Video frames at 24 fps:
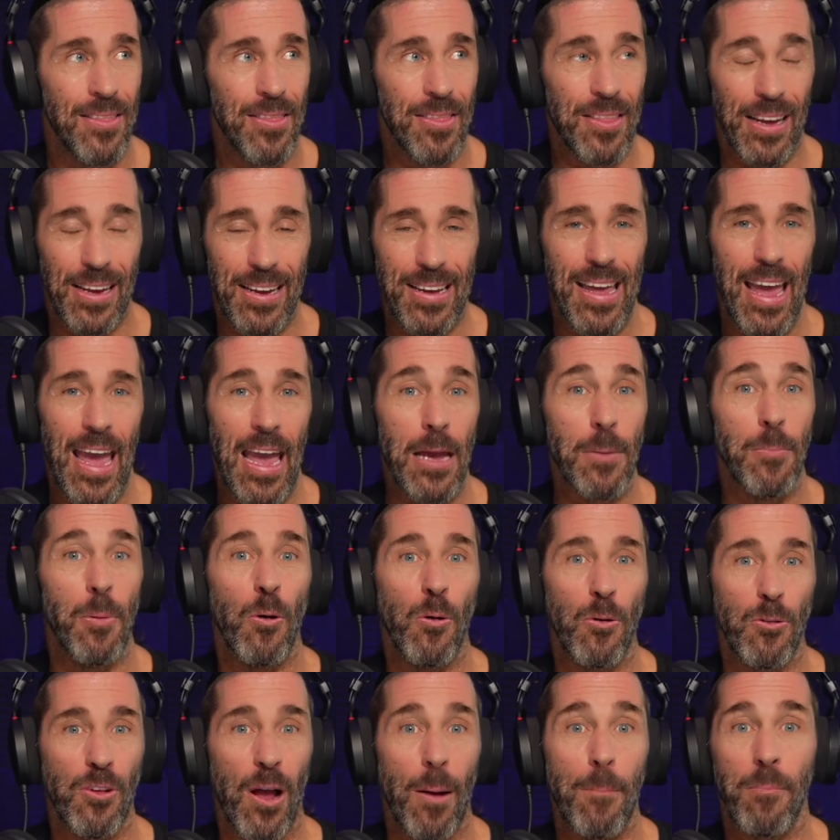the
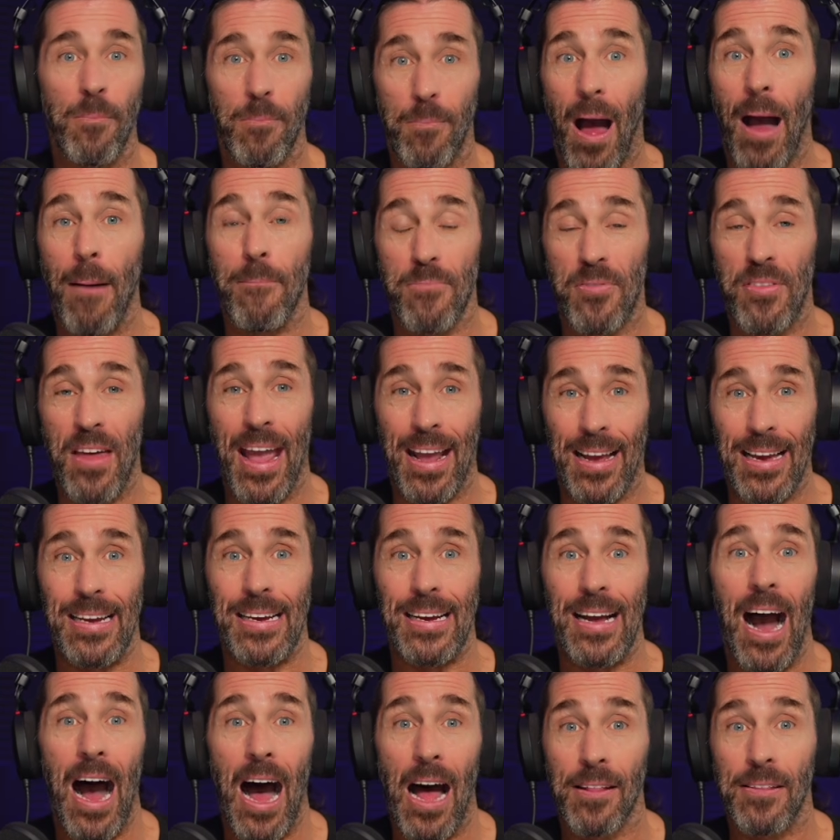cables, I'm thanking
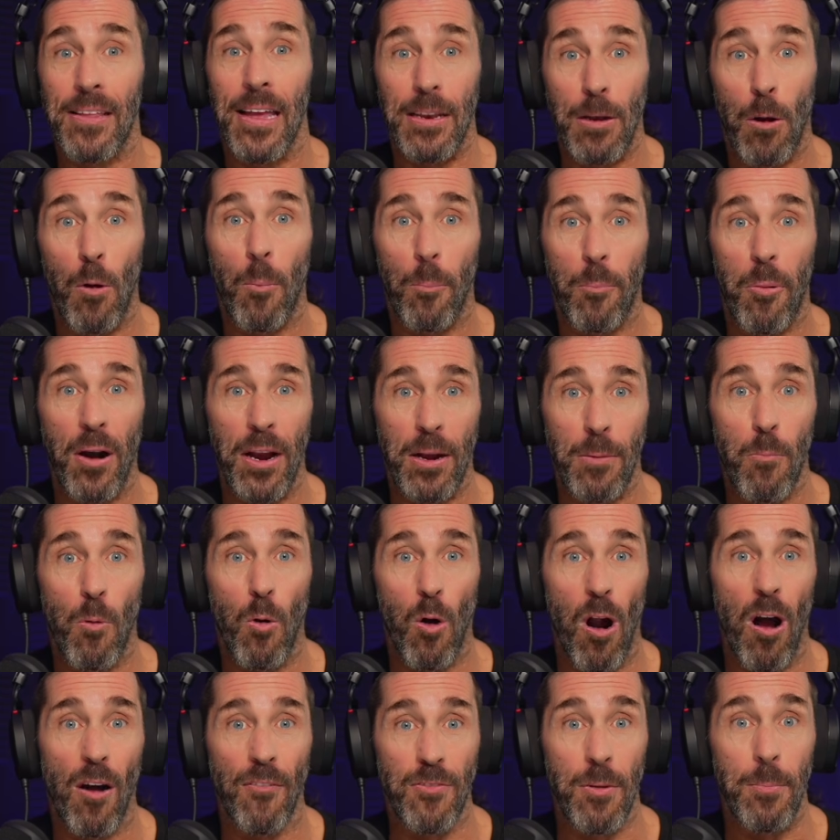God they don't break
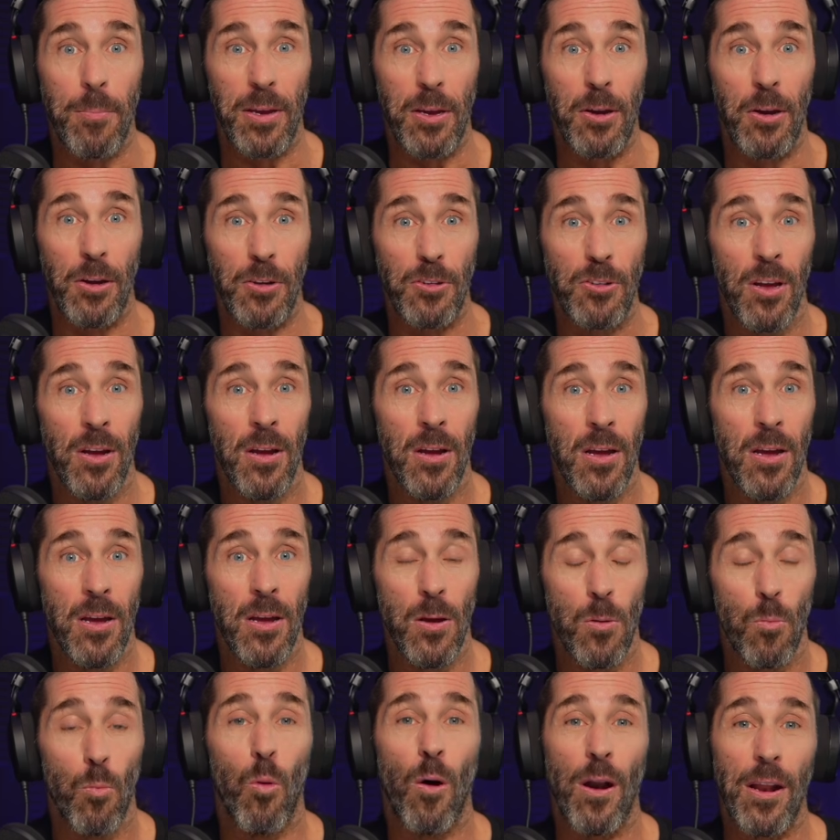more often because
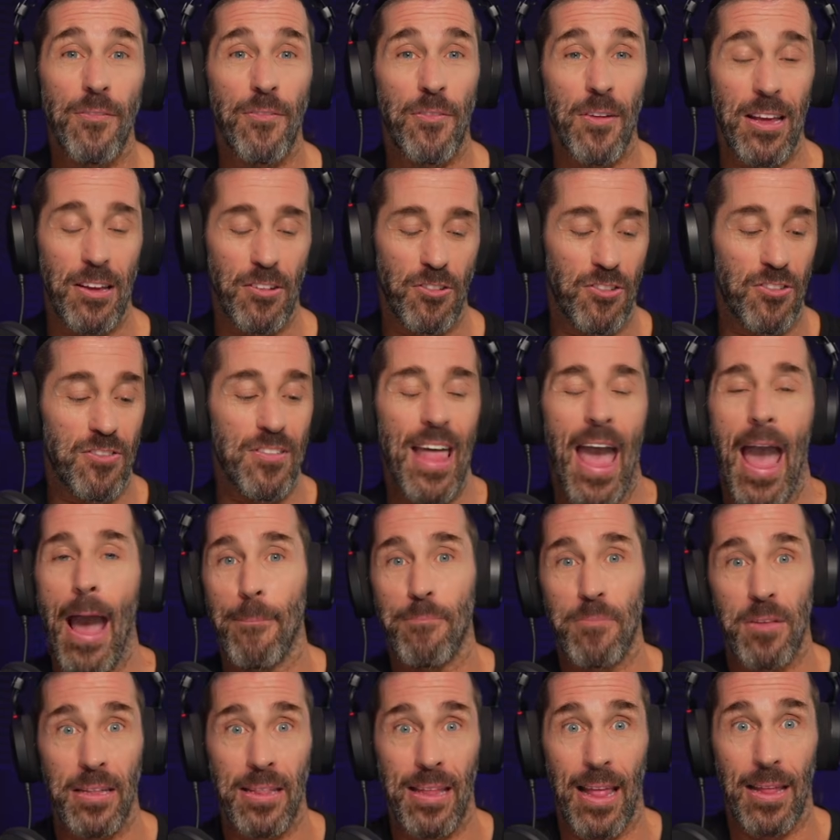what if they
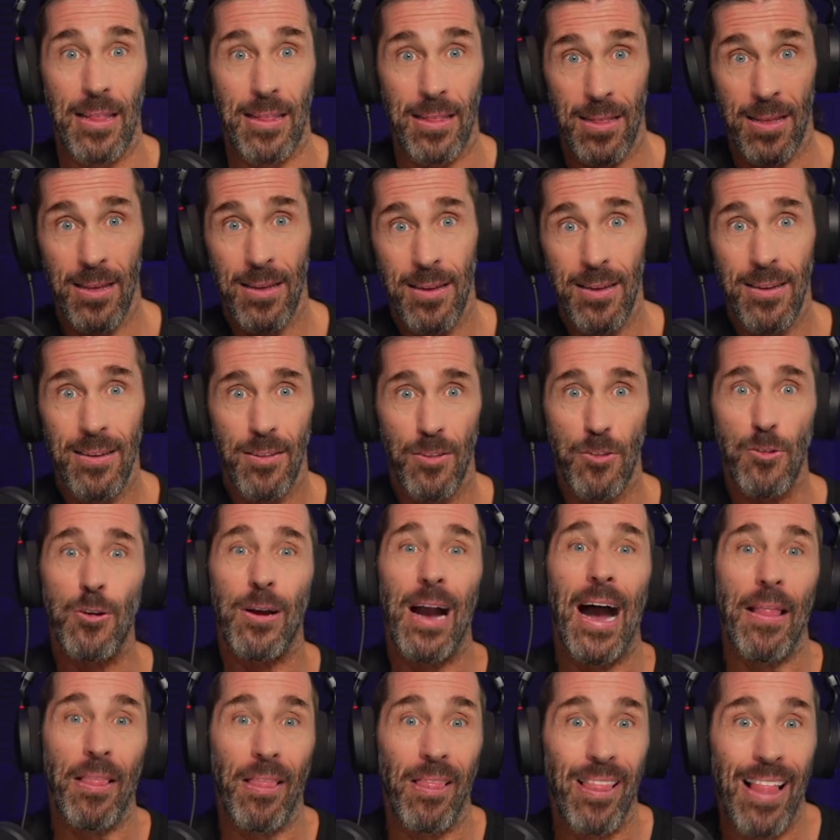snapped and then you
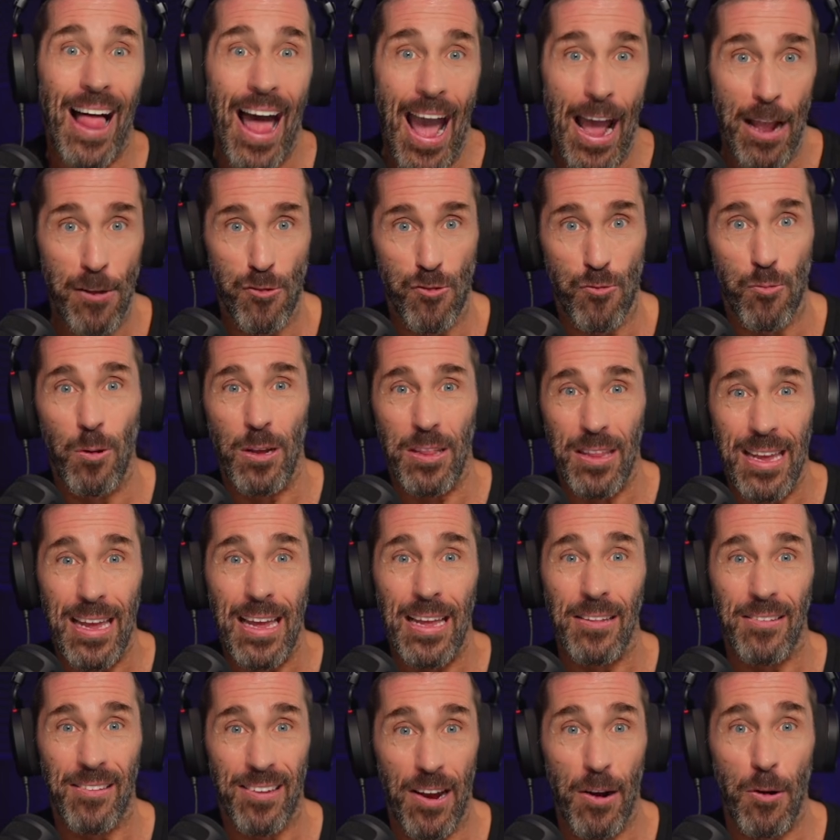got lashed with the
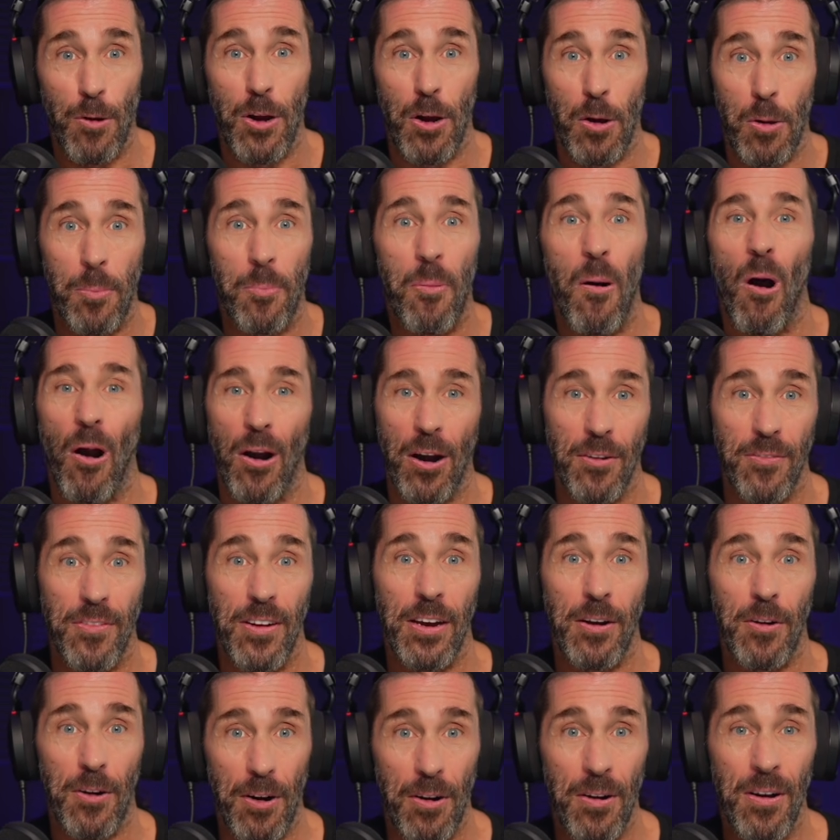interior part of
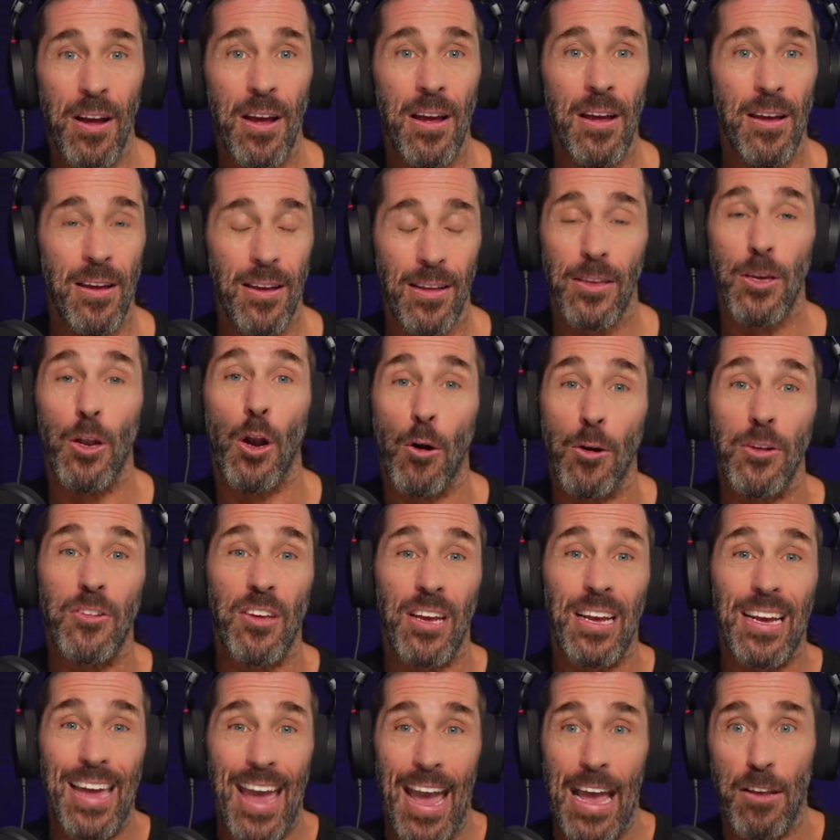it or, it's
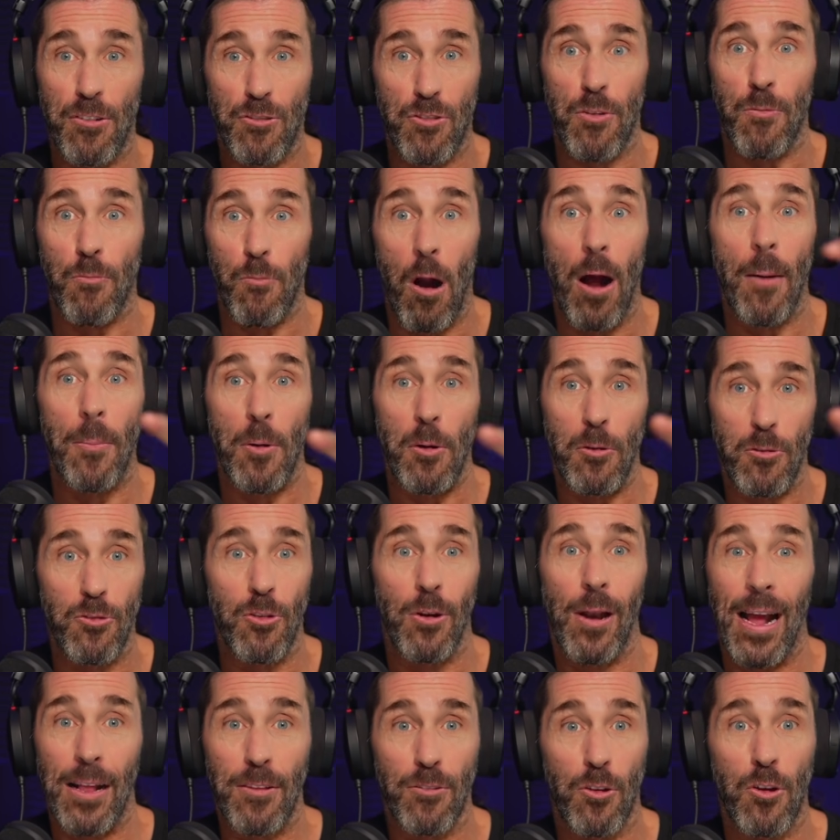encased in rubber,
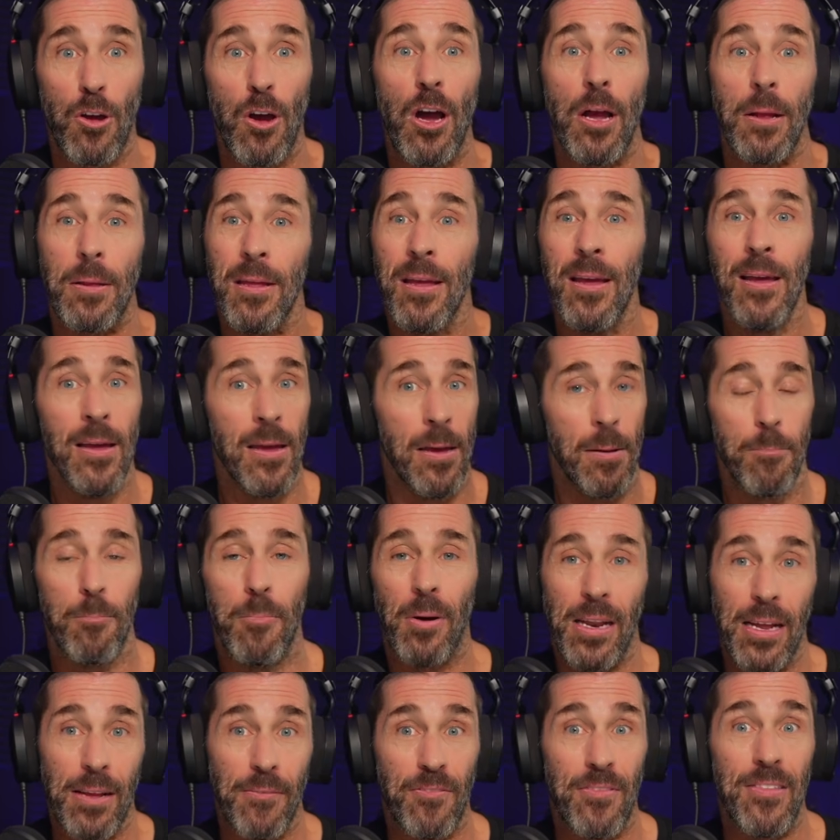so that's good.
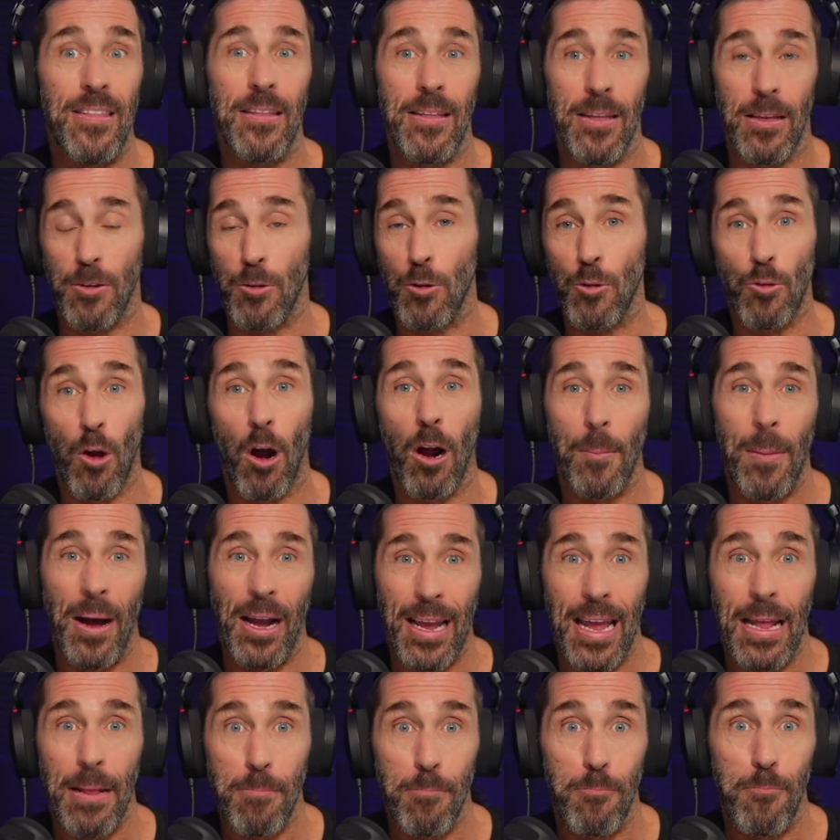But if you talk
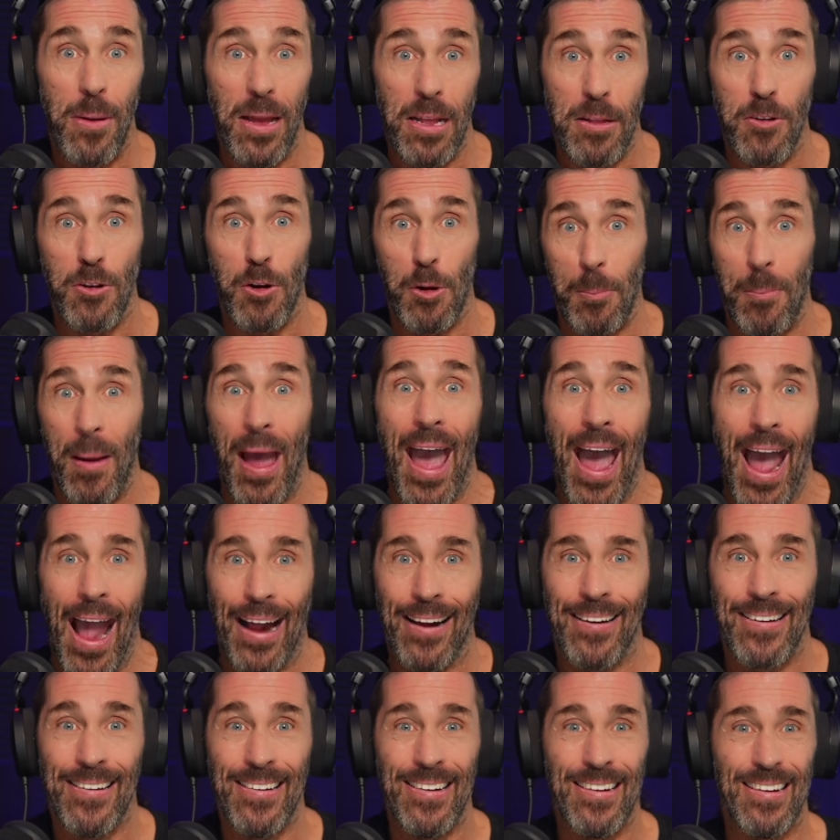about getting bit in your
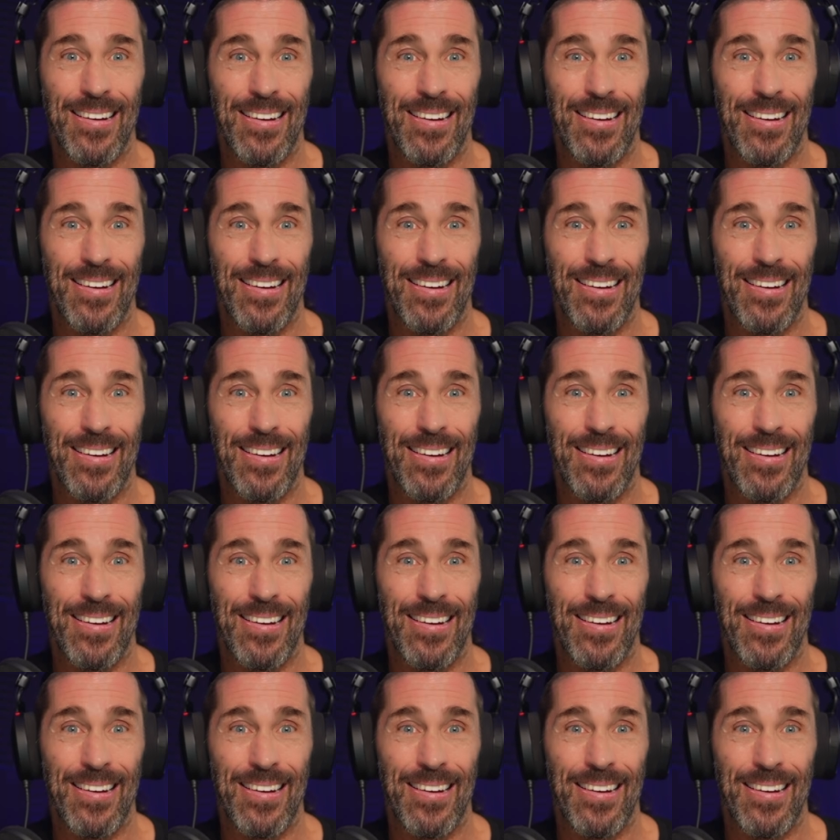back,